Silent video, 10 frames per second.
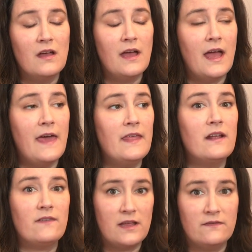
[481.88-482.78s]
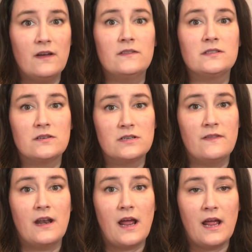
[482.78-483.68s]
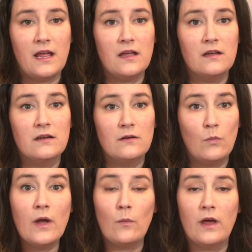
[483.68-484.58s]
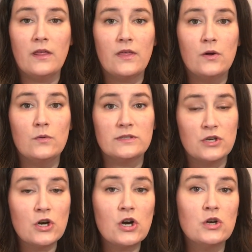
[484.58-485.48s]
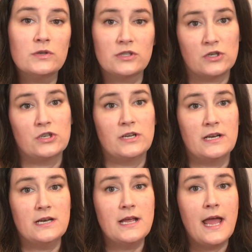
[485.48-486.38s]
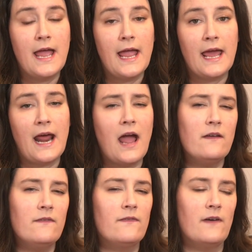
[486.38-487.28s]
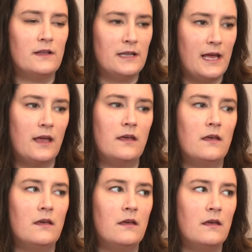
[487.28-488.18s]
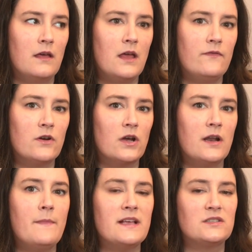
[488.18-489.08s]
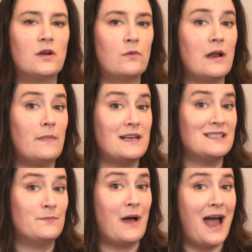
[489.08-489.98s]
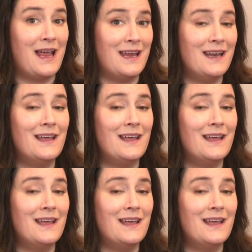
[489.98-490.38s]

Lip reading: And then I finally found the surgeon that I went with, who was a neurosurgeon, and I felt like if you're going to mess around my spine